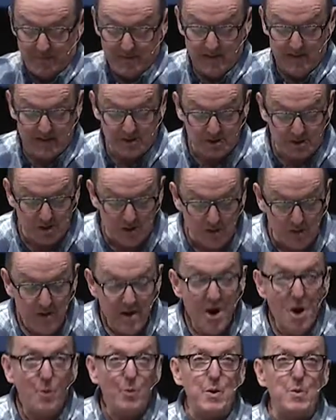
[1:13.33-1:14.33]
And so
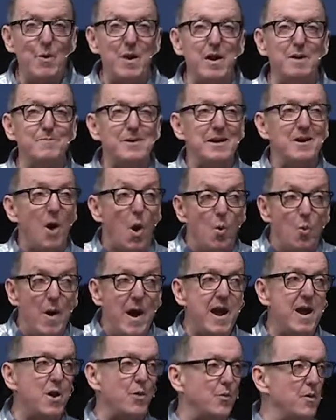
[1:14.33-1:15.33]
we want to be
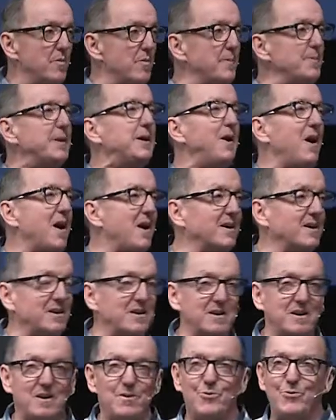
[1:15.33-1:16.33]
aware, we want to be
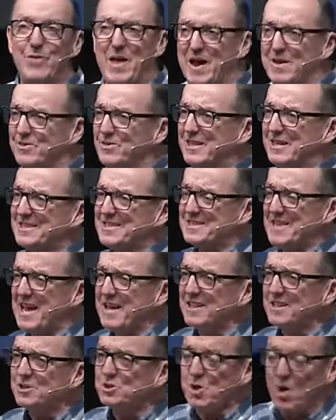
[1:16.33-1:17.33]
cognitive that this thing
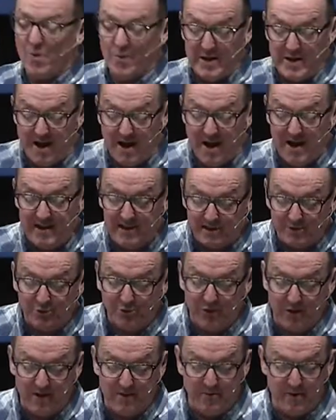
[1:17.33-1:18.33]
that's going on is very,